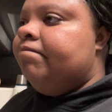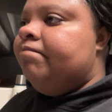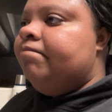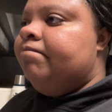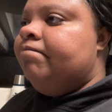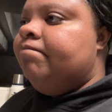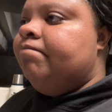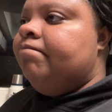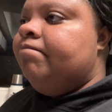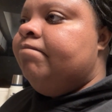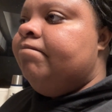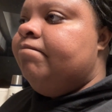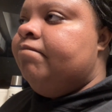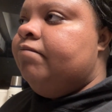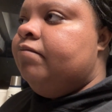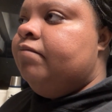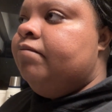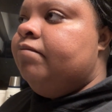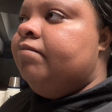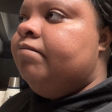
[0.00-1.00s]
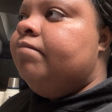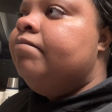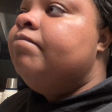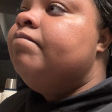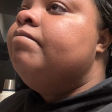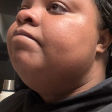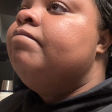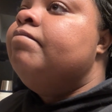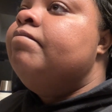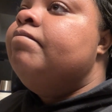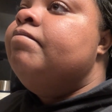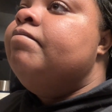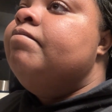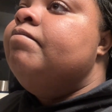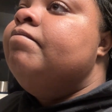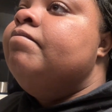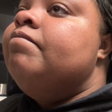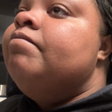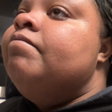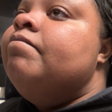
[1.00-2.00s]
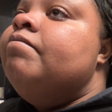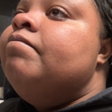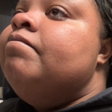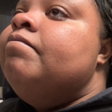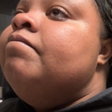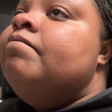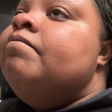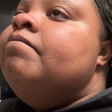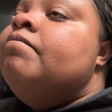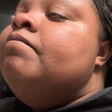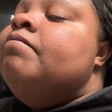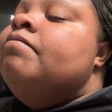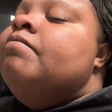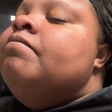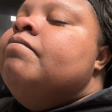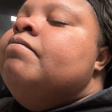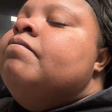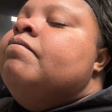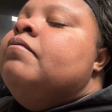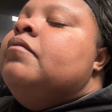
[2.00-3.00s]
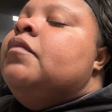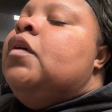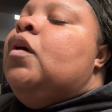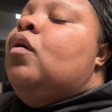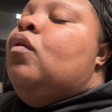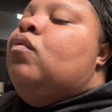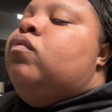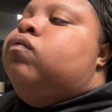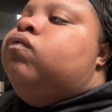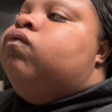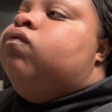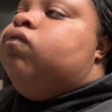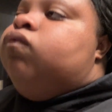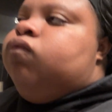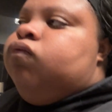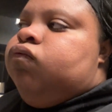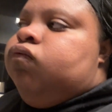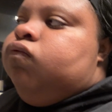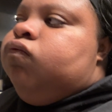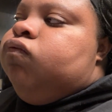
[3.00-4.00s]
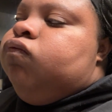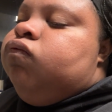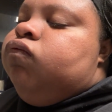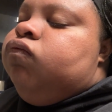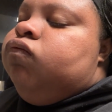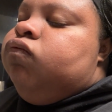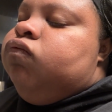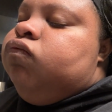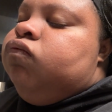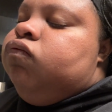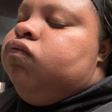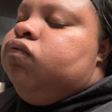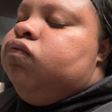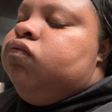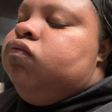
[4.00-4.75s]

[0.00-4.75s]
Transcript: Nobody speaks.